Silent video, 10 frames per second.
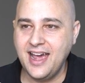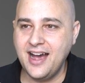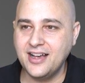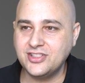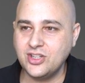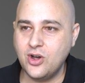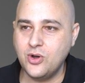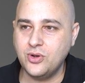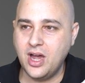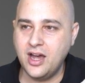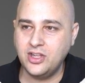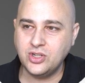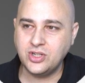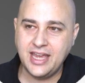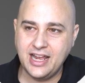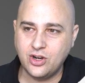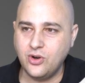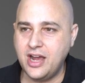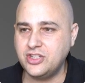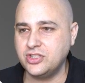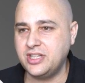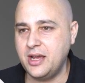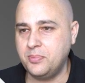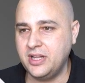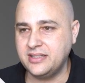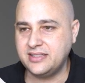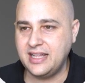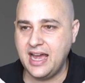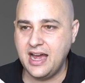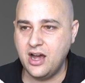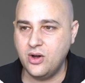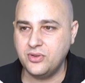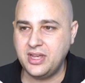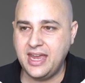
Uh, so uh, you can categorize your templates now.